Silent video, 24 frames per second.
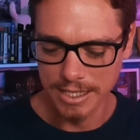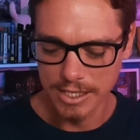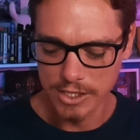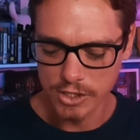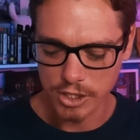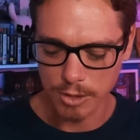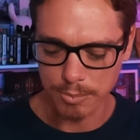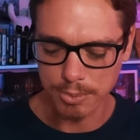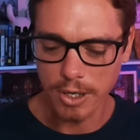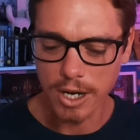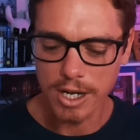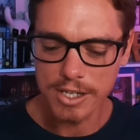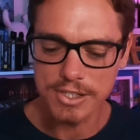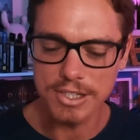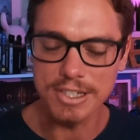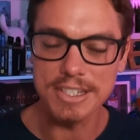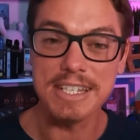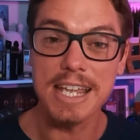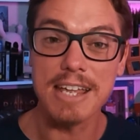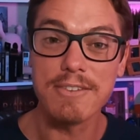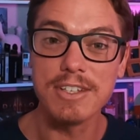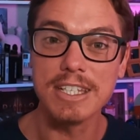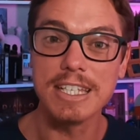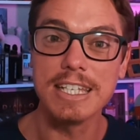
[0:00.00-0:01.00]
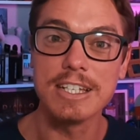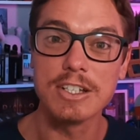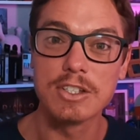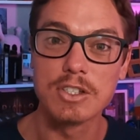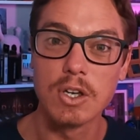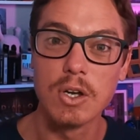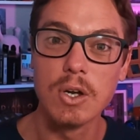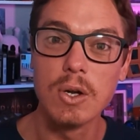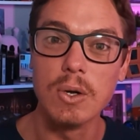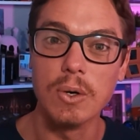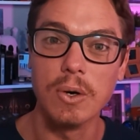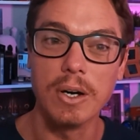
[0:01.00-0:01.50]
Surprised that it's Heavy Gear
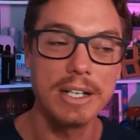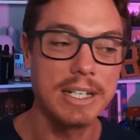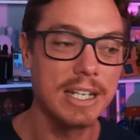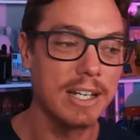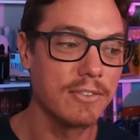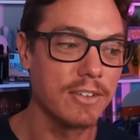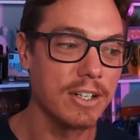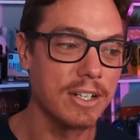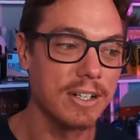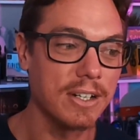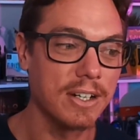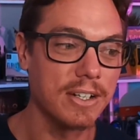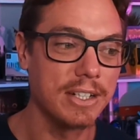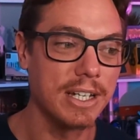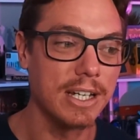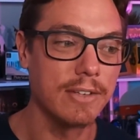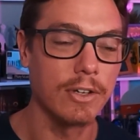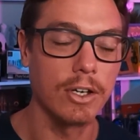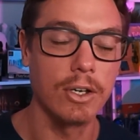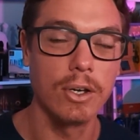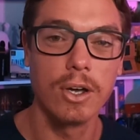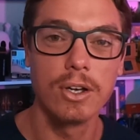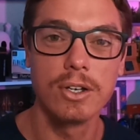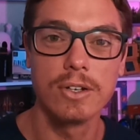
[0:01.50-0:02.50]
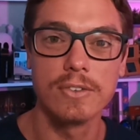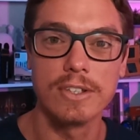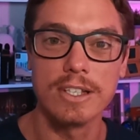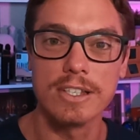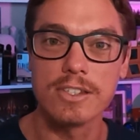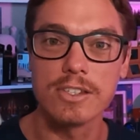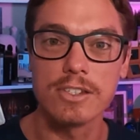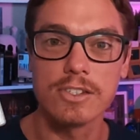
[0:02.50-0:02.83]
2. I'd never heard of this.